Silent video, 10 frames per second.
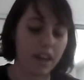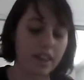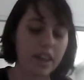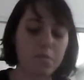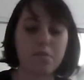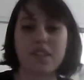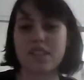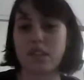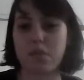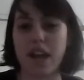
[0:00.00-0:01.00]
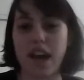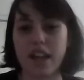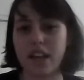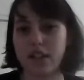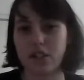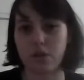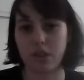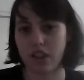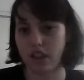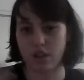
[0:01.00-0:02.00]
I think this could be highlighted too
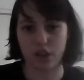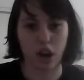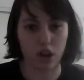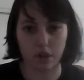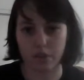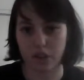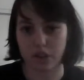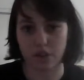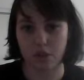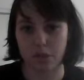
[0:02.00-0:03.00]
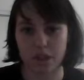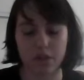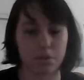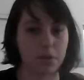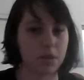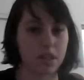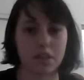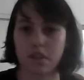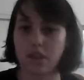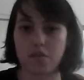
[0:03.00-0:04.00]
within their geography too, because Switzerland
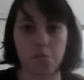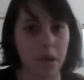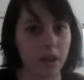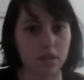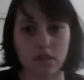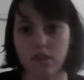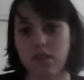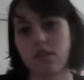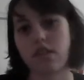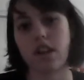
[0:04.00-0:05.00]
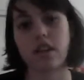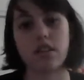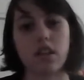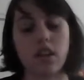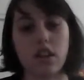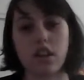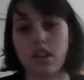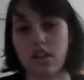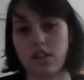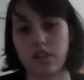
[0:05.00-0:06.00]
has tons of mountains and
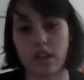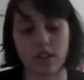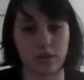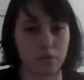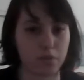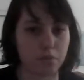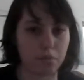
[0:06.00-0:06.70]
tons of